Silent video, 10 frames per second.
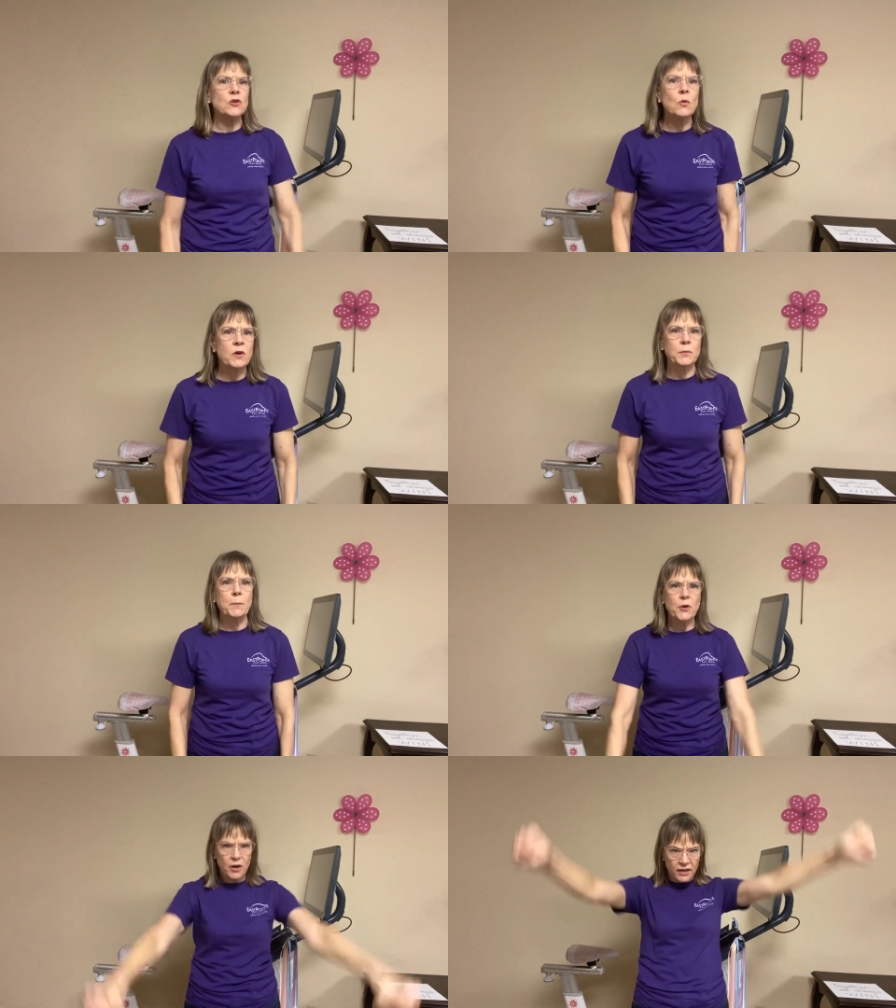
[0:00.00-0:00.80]
Do it with me.
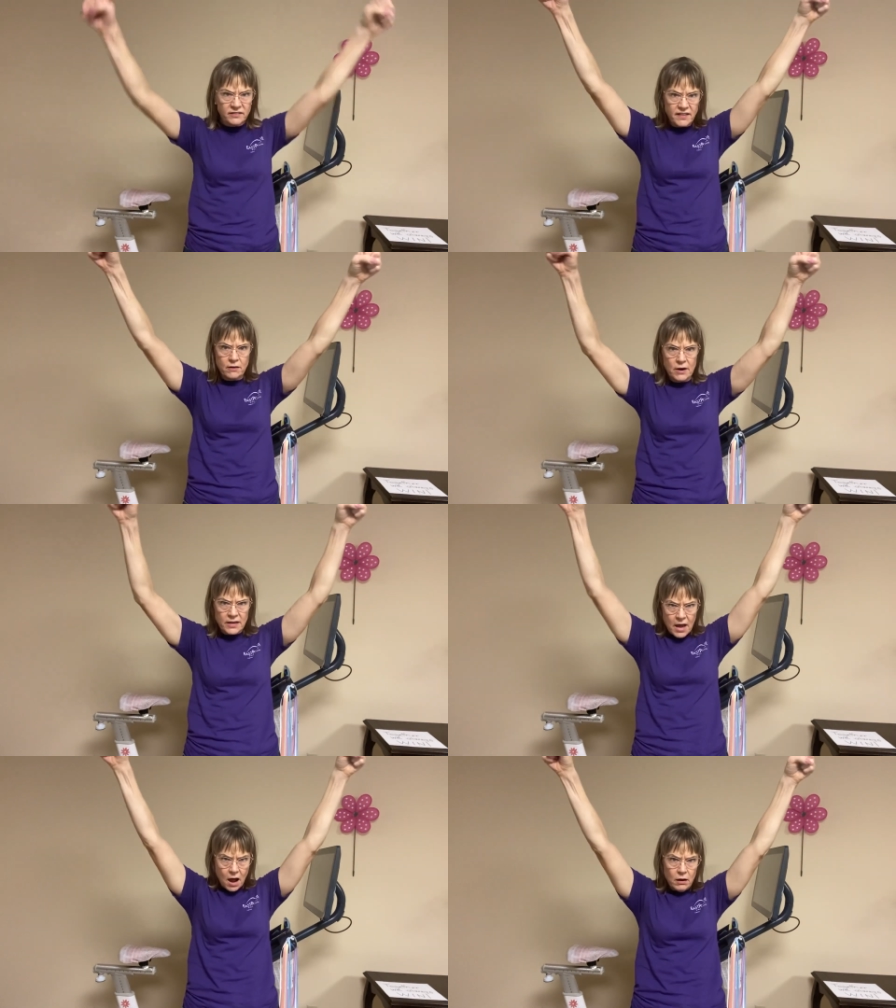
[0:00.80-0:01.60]
Put your hands in the air
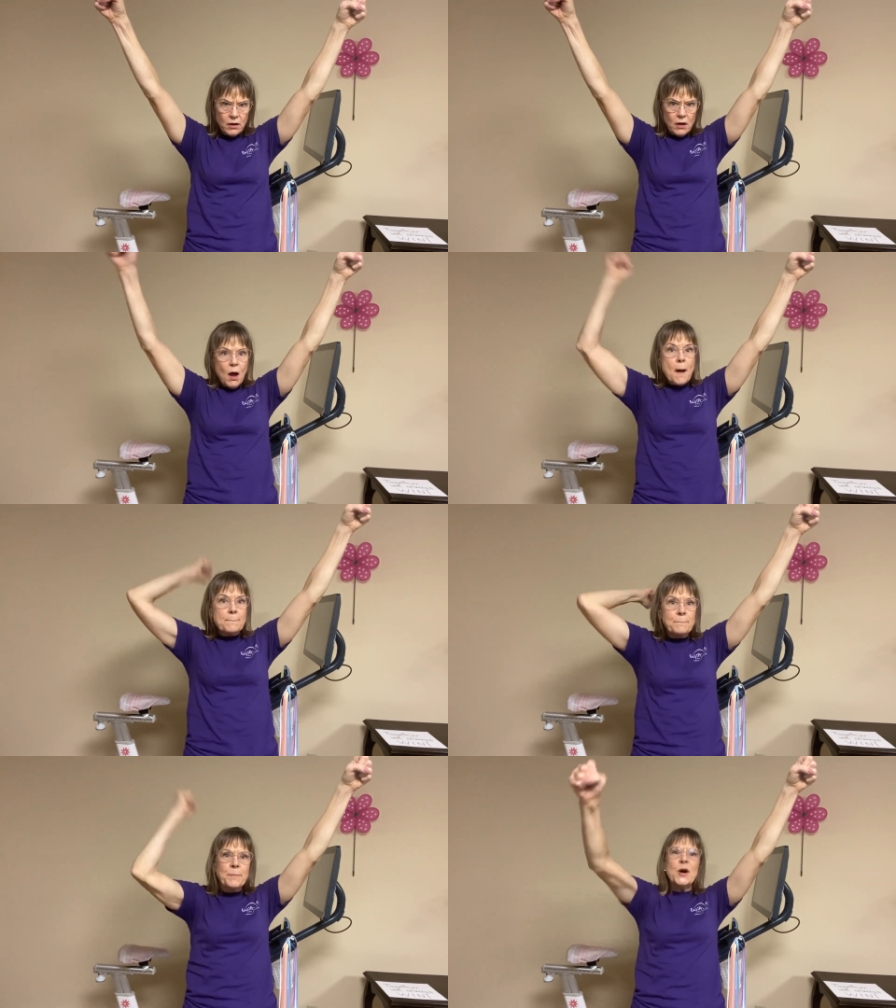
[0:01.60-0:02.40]
right now.
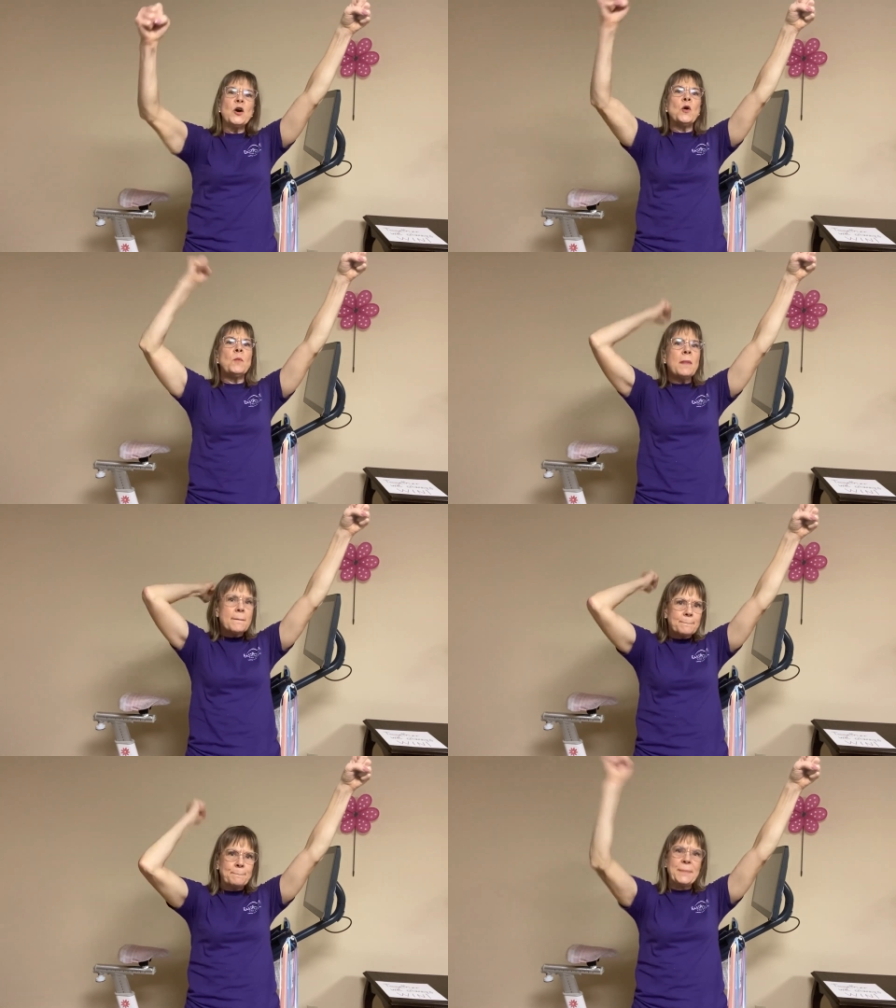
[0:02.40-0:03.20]

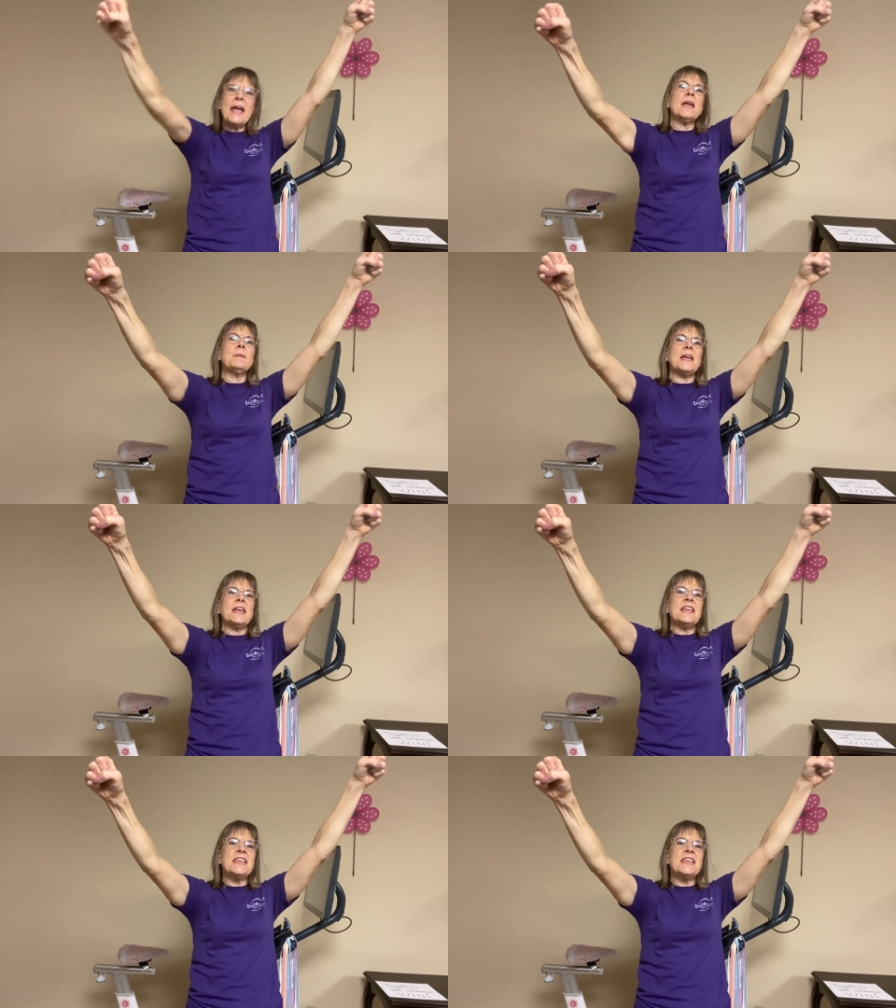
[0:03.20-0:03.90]
Boom, baby.